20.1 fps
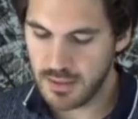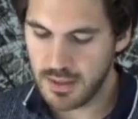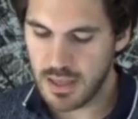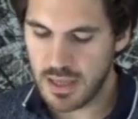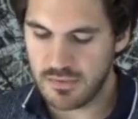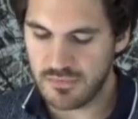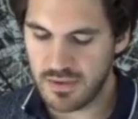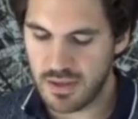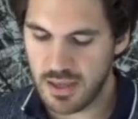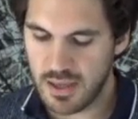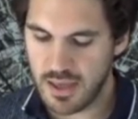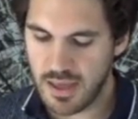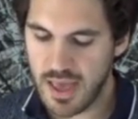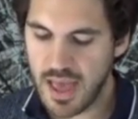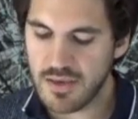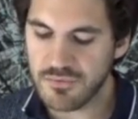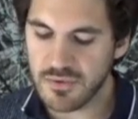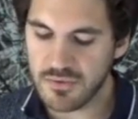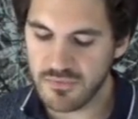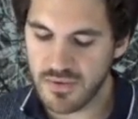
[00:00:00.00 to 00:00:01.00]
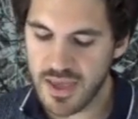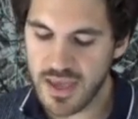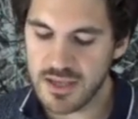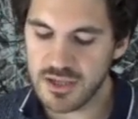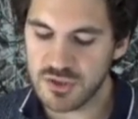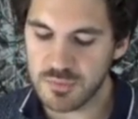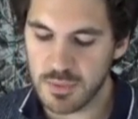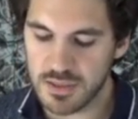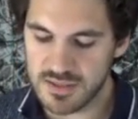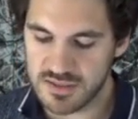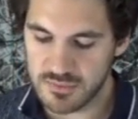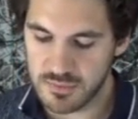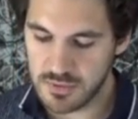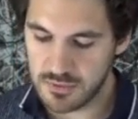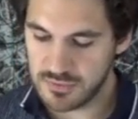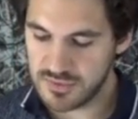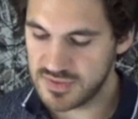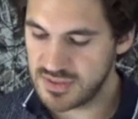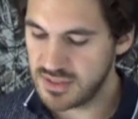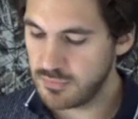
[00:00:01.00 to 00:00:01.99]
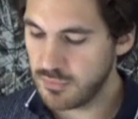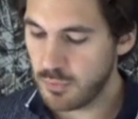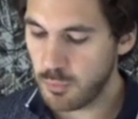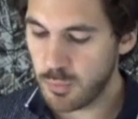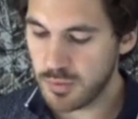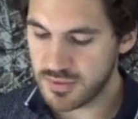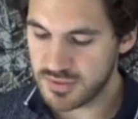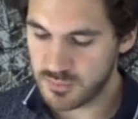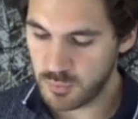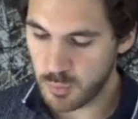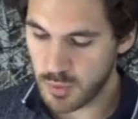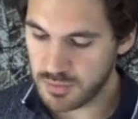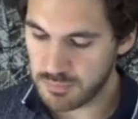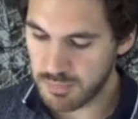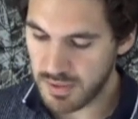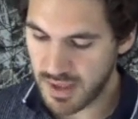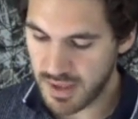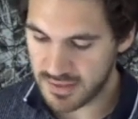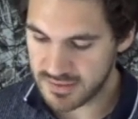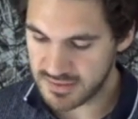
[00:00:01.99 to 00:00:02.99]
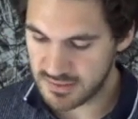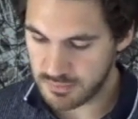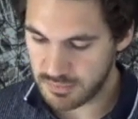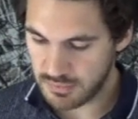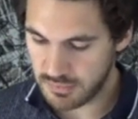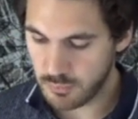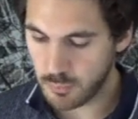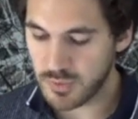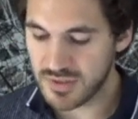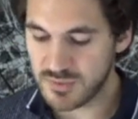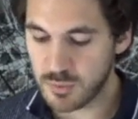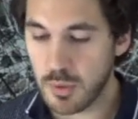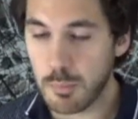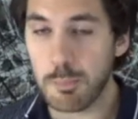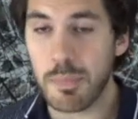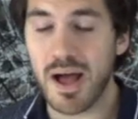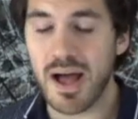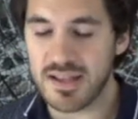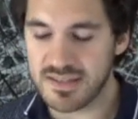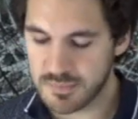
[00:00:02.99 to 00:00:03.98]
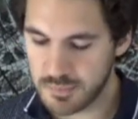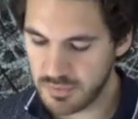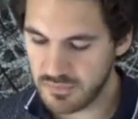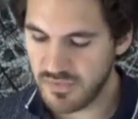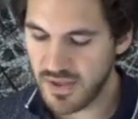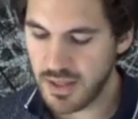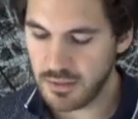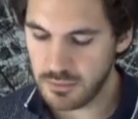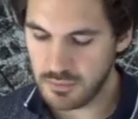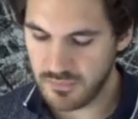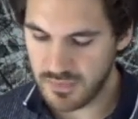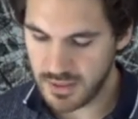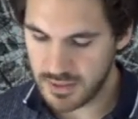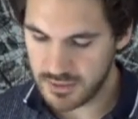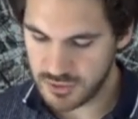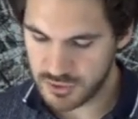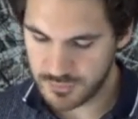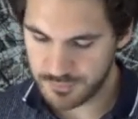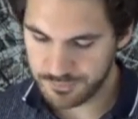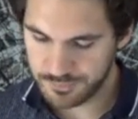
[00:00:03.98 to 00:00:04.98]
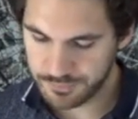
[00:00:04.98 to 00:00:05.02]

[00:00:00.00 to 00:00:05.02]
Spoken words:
If f of h minus 3 equals 0, what is one possible value of h?